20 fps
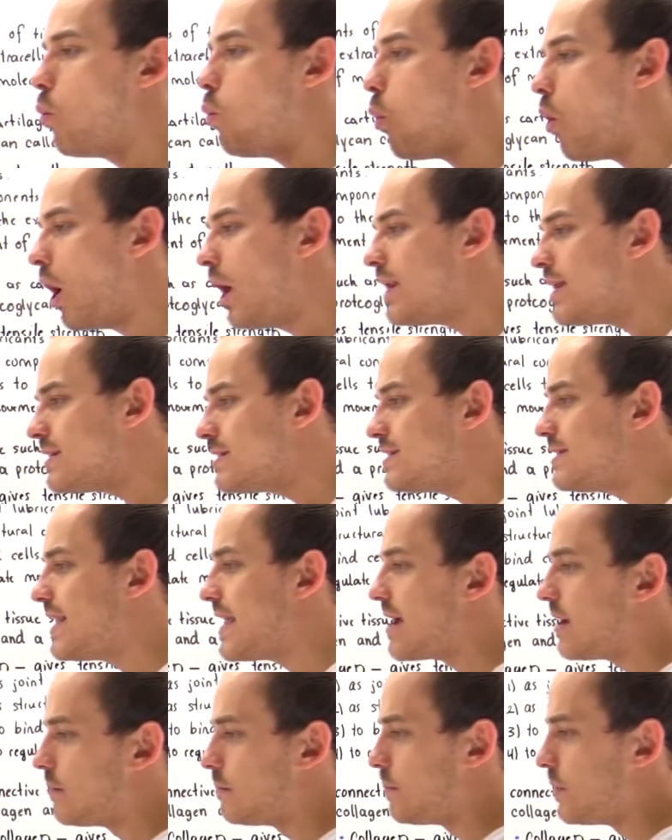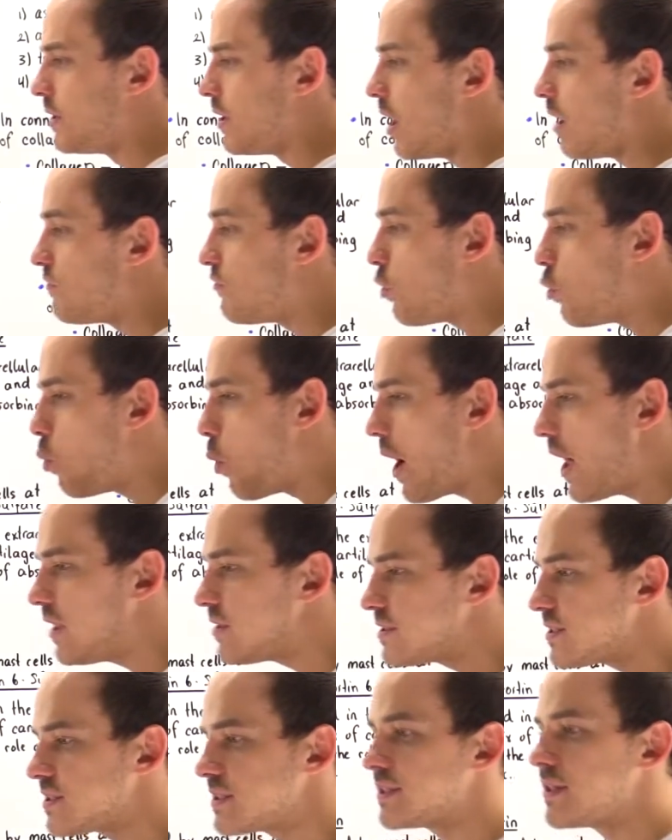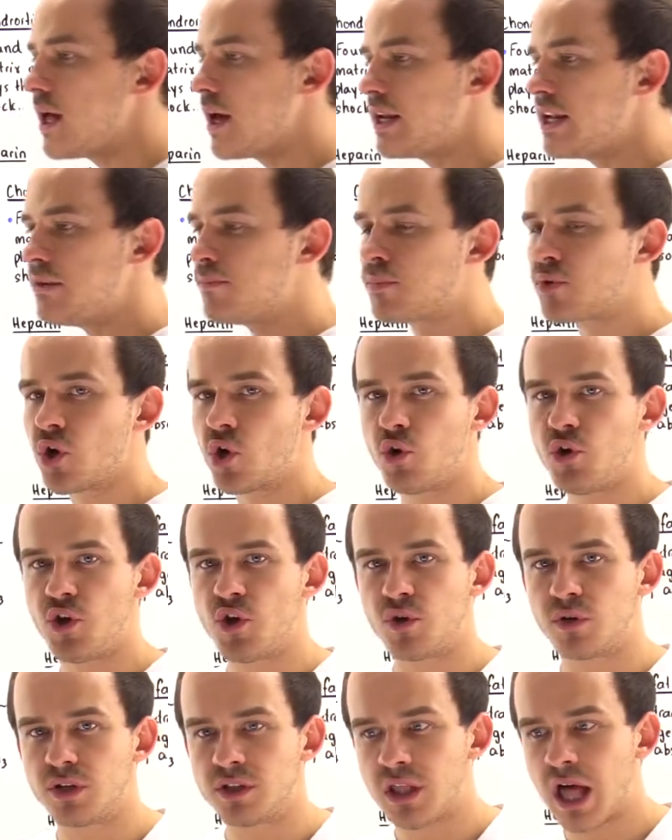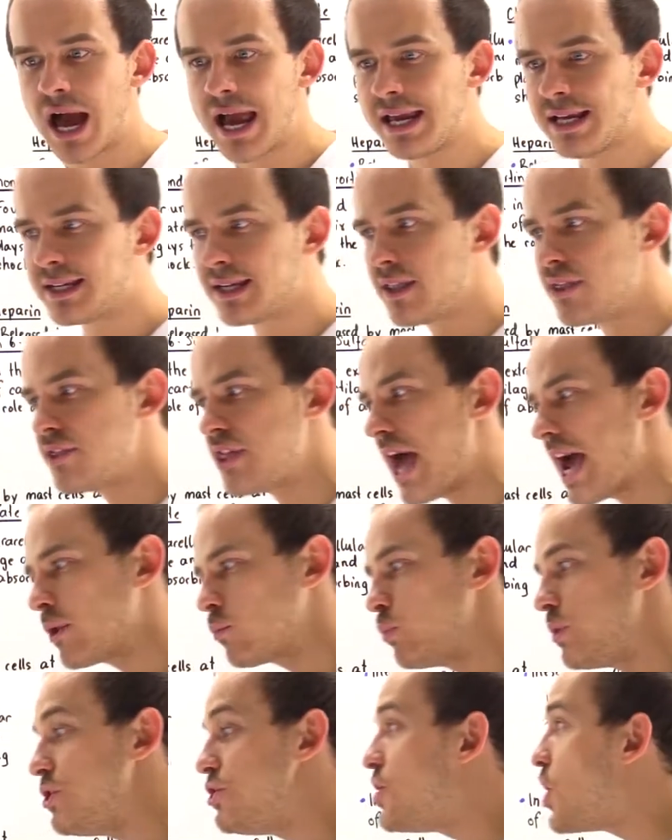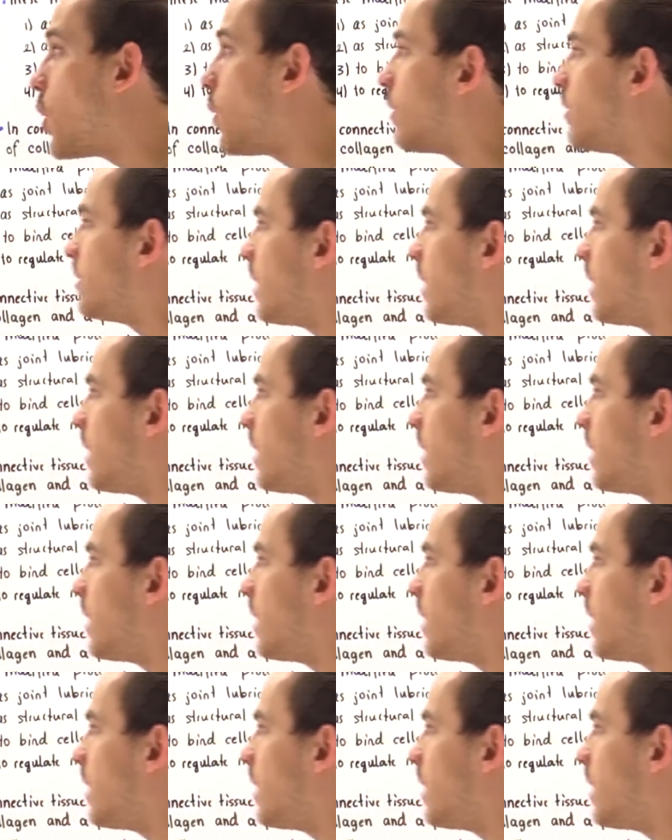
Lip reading: one example of a well-studied proteoglycan that we know